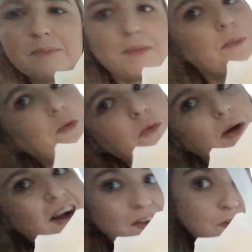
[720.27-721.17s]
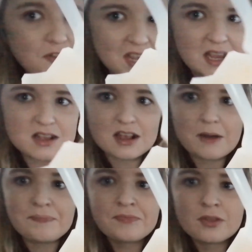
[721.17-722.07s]
a bit more, but I've obviously eaten
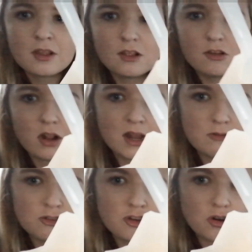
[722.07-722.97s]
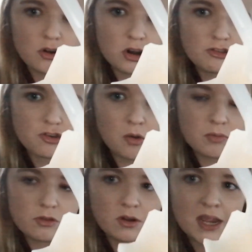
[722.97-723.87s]
some. It's got little chocolate
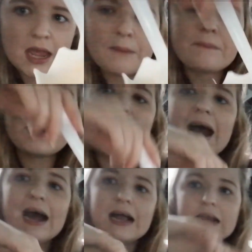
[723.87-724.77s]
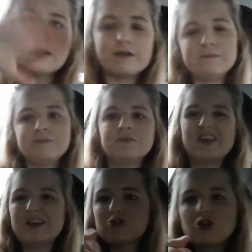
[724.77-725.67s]
drops on it and
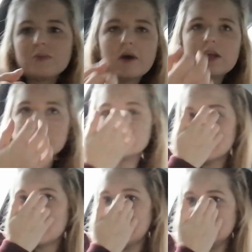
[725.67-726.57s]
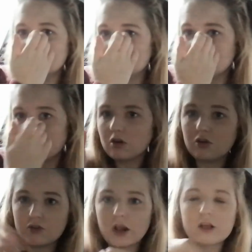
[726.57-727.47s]
like little chocolate buttons, and
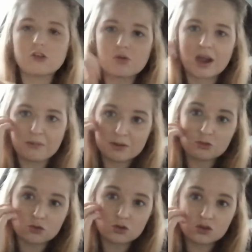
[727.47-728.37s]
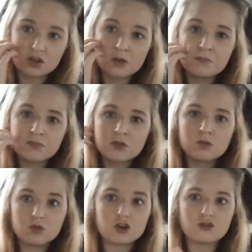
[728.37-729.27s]
obviously like salted caramel sauce,
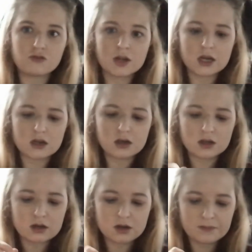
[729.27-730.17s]
which is really good.